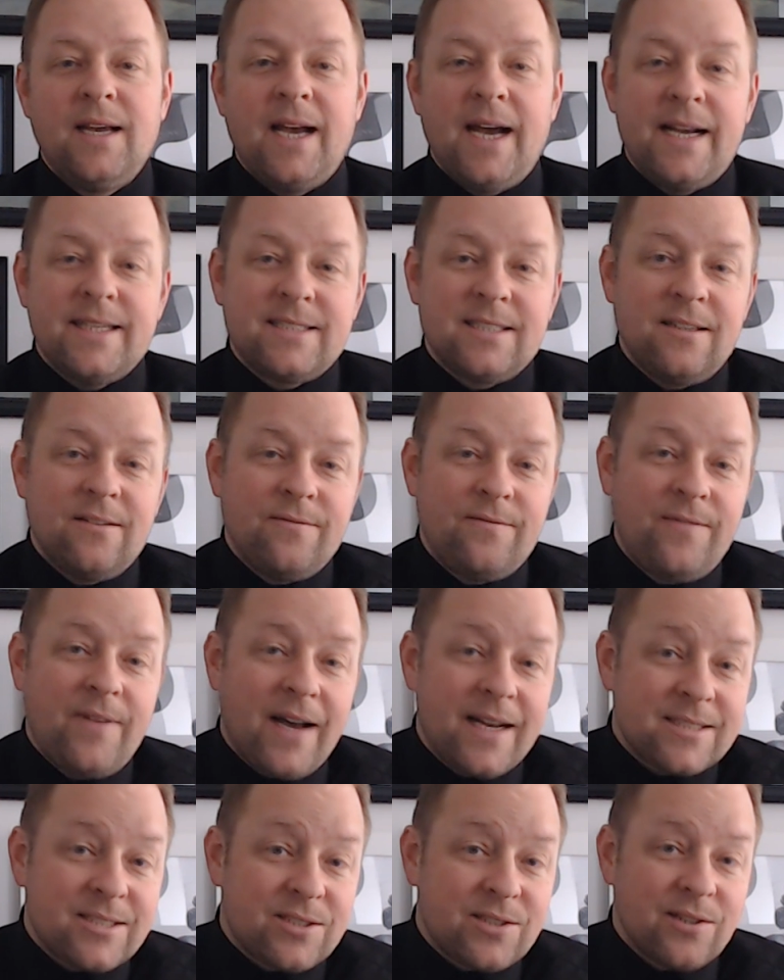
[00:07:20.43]
As an
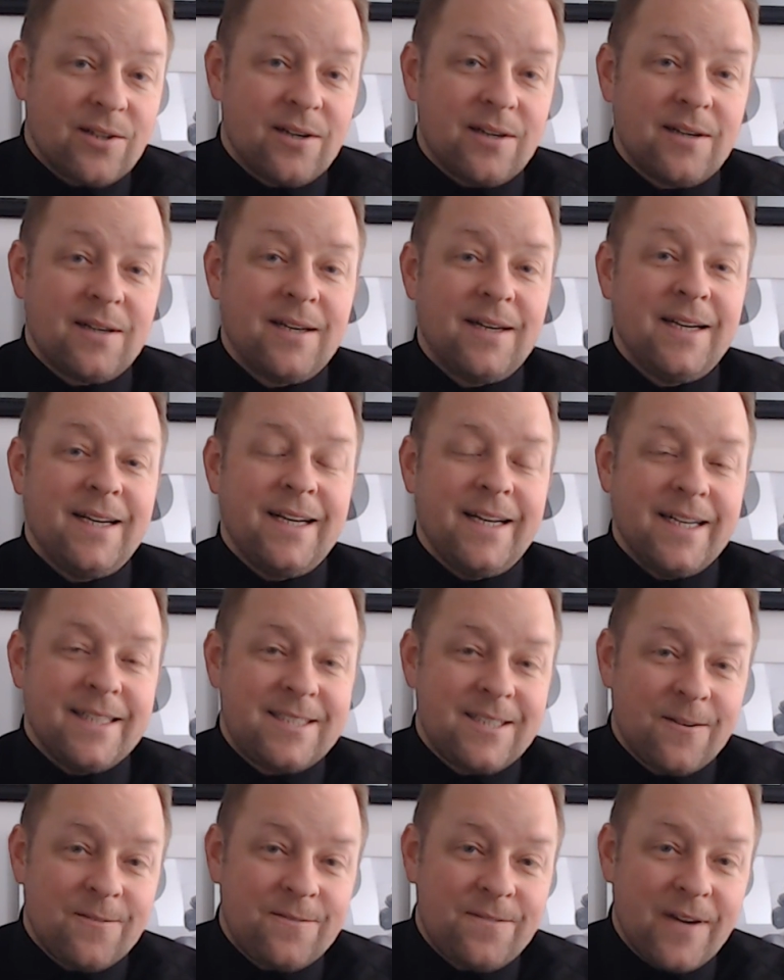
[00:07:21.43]
investor,
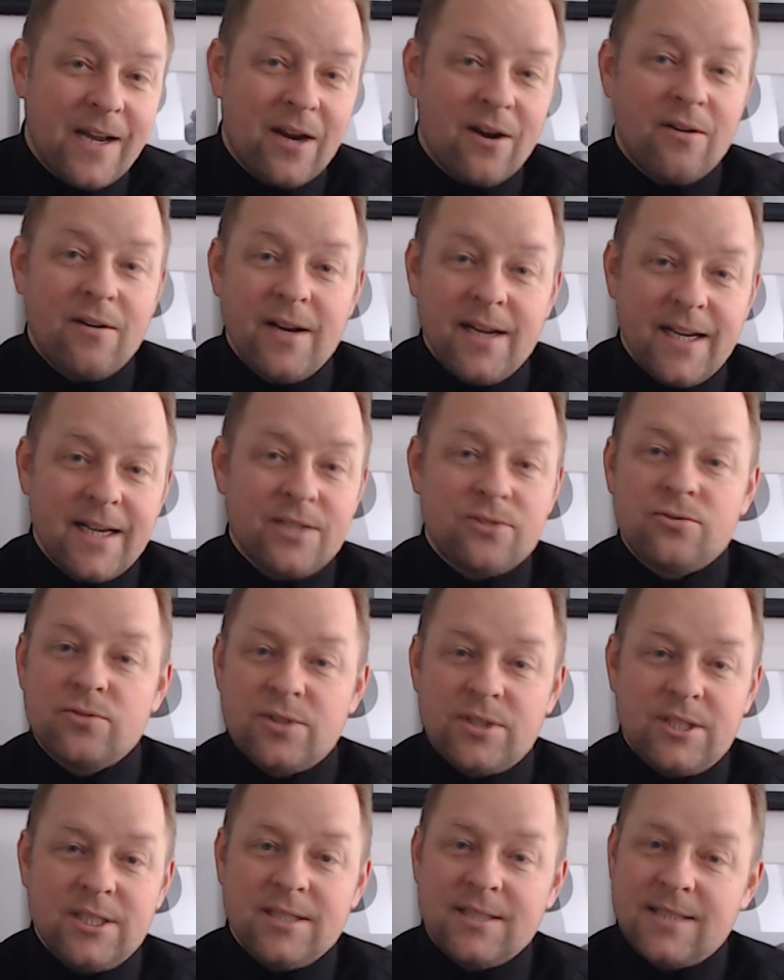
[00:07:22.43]
it's a very
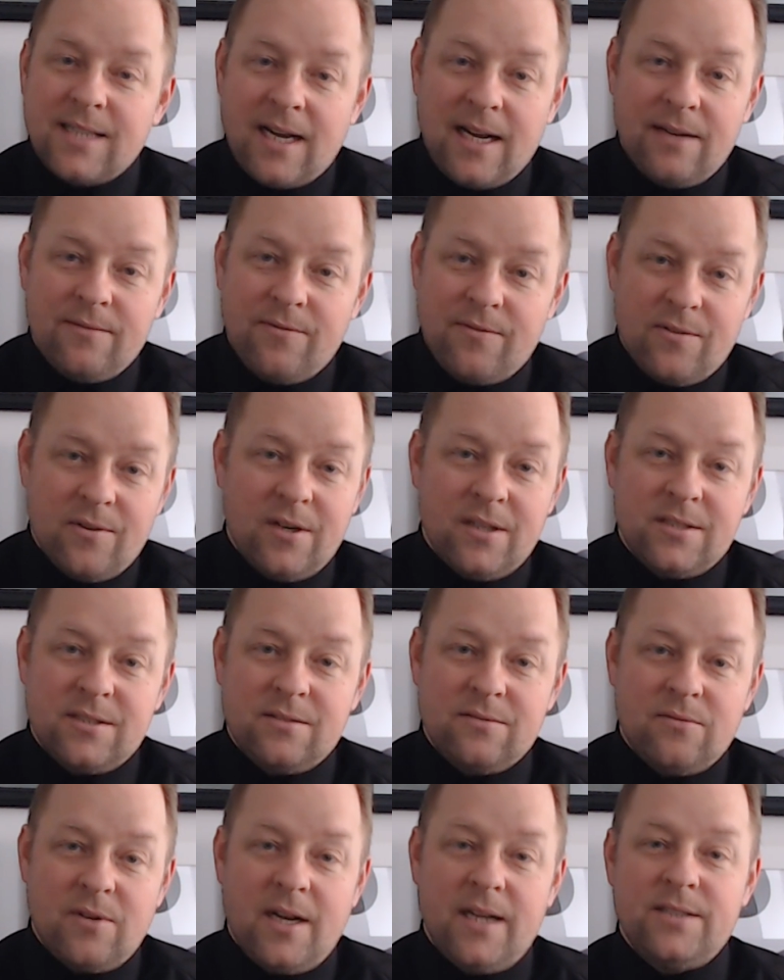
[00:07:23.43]
interesting time for us,
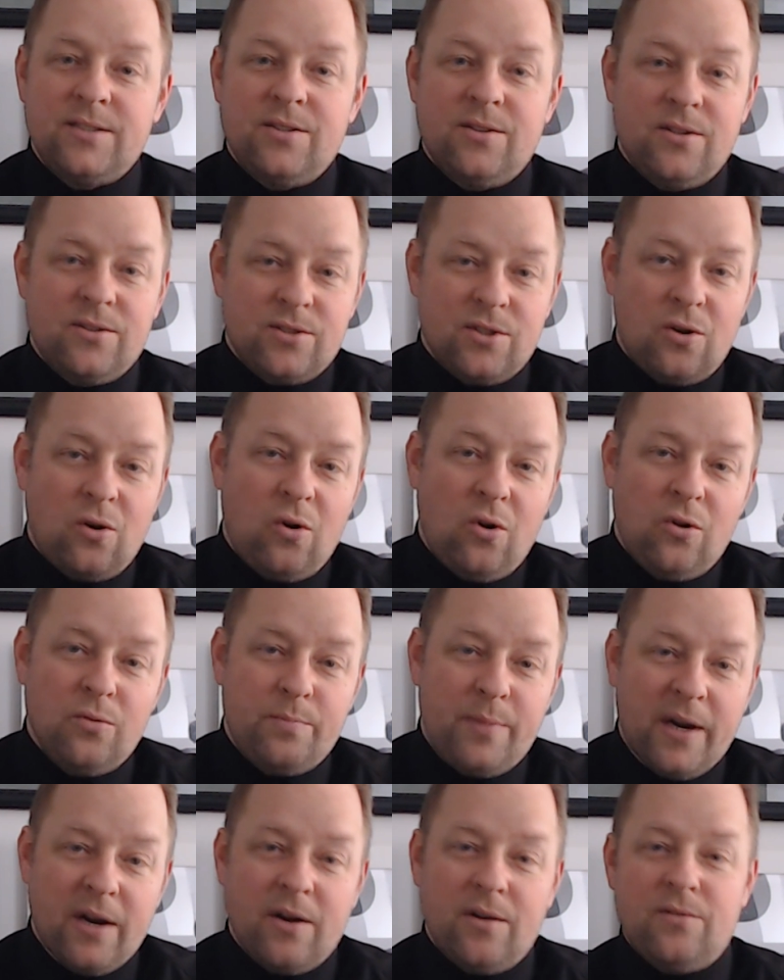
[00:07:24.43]
right? So there's an old
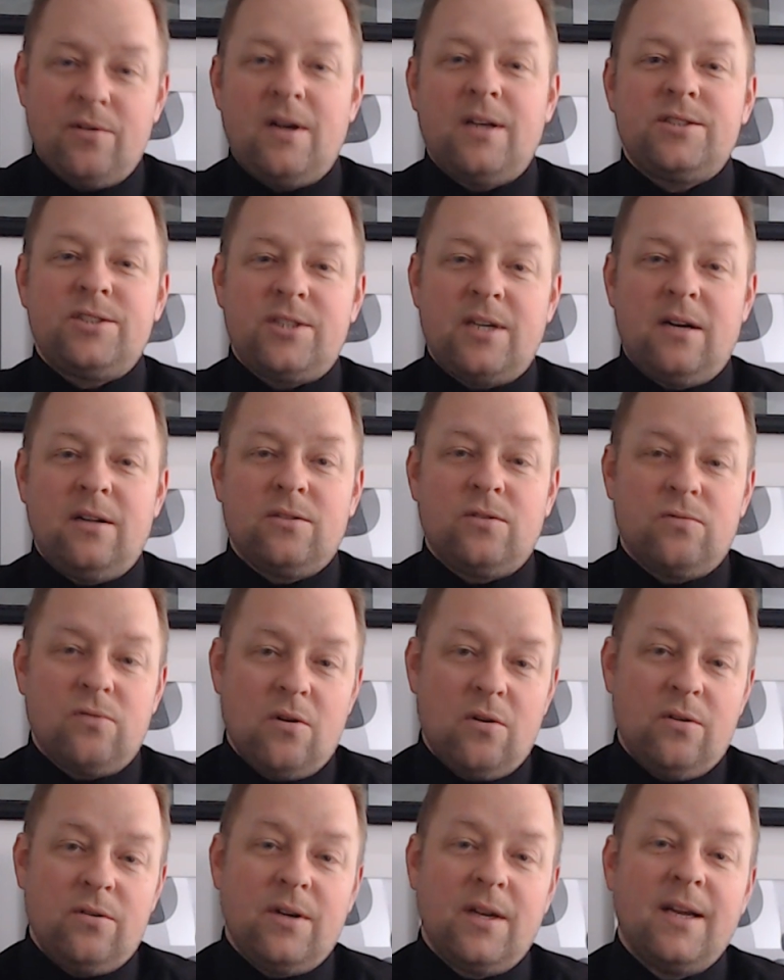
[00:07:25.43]
Baron Rothschild
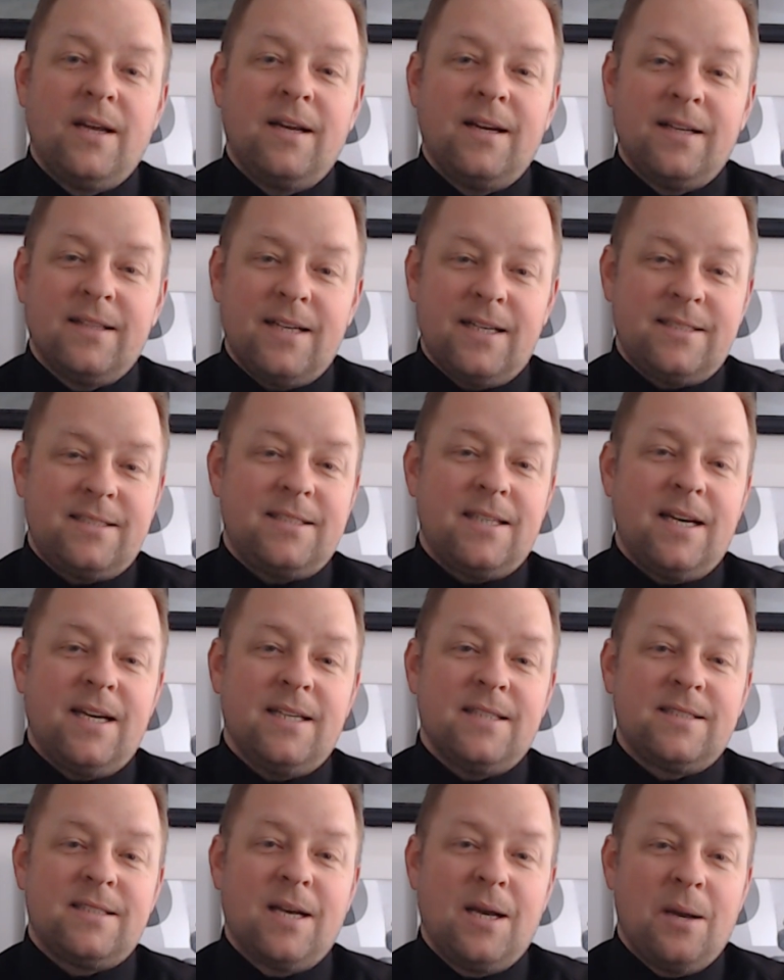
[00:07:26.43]
quote that
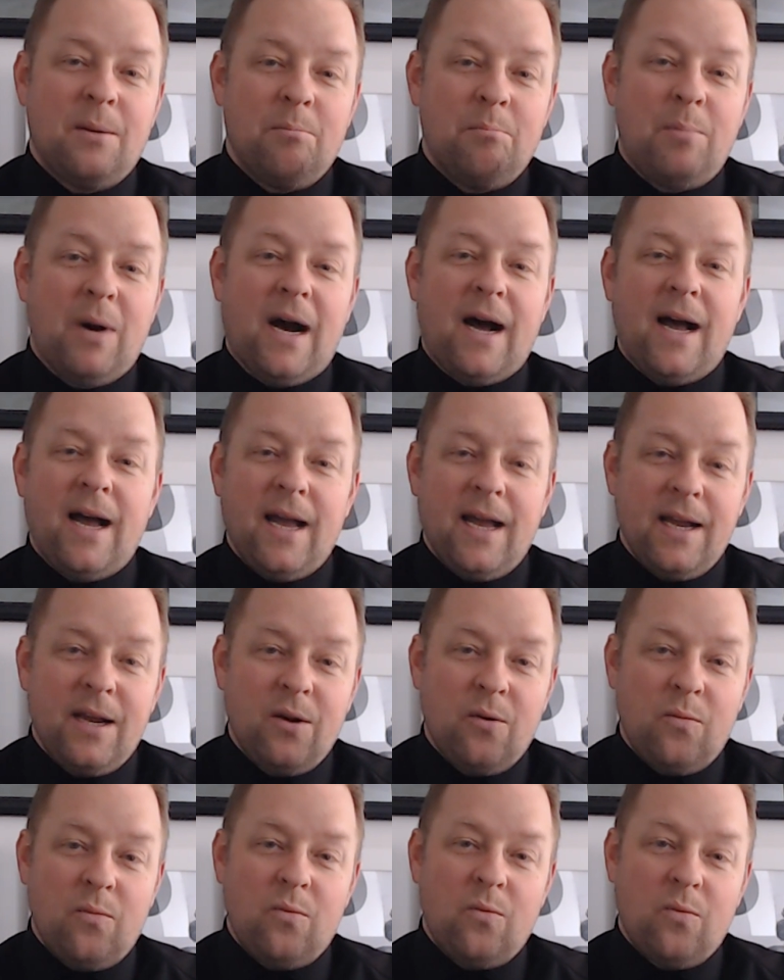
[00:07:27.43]
says, buy
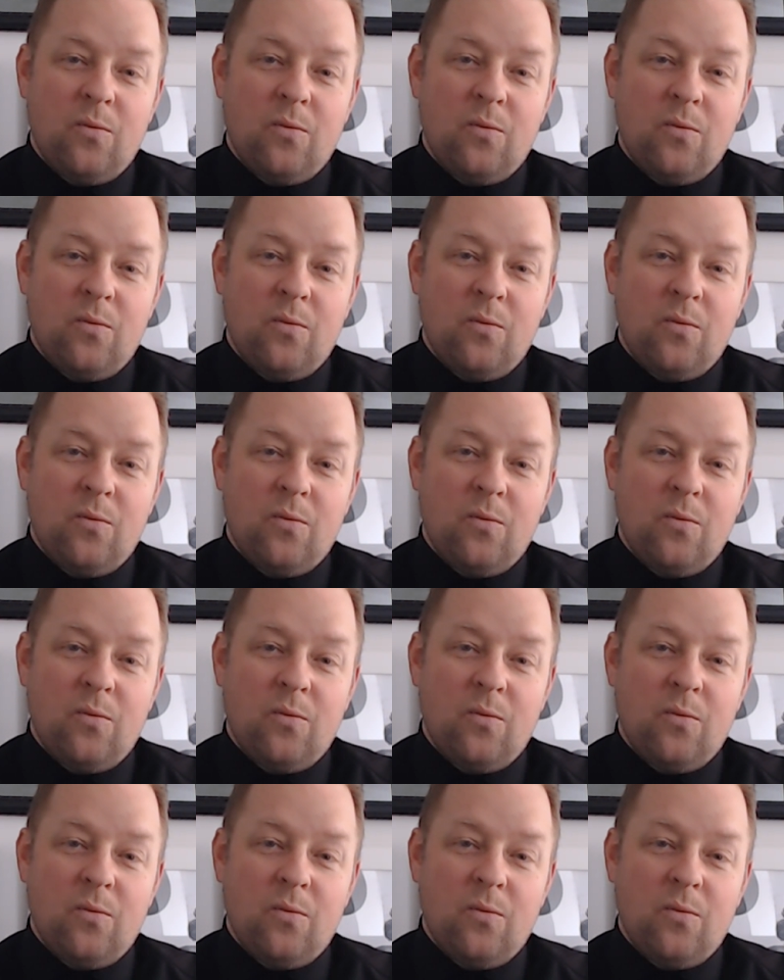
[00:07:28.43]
